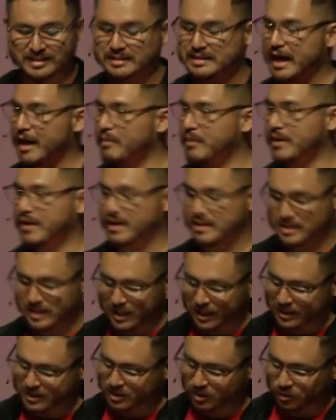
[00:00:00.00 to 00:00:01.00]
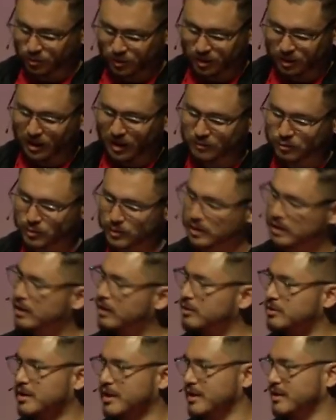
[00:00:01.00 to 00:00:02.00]
It's not because he isn't real. Everyone
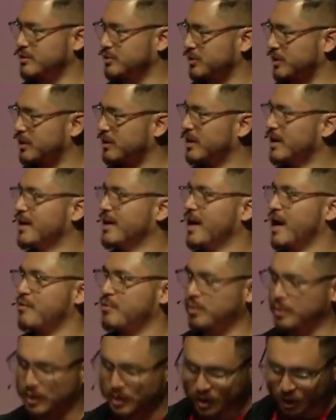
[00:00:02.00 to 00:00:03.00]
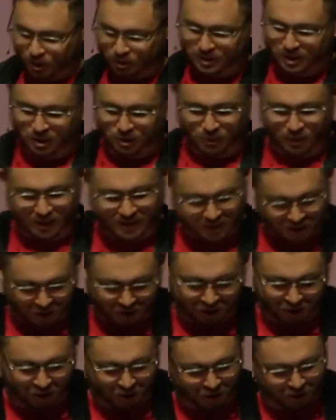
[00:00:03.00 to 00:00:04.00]
knows he's real. Everyone knows he was
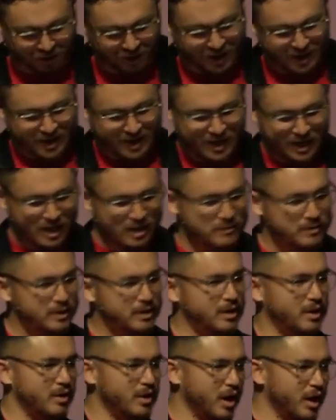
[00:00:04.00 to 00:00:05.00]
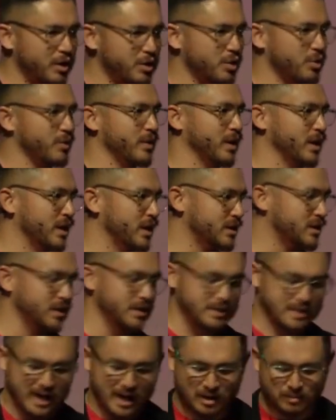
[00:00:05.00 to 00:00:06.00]
on earth. Even other
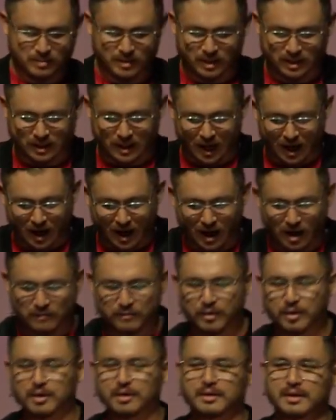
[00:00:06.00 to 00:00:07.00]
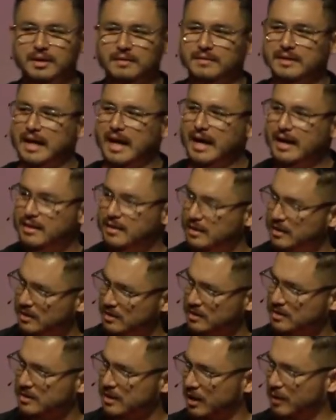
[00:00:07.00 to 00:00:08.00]
religions admit it. I've heard even
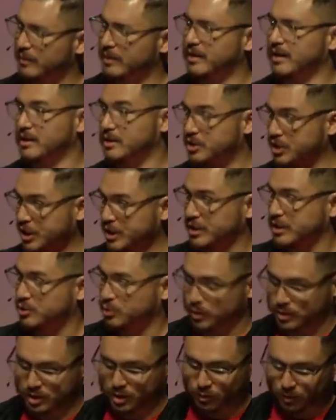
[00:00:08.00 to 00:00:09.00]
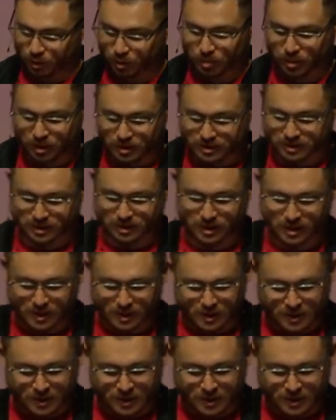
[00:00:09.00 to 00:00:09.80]
atheists tell me that Jesus was a real person,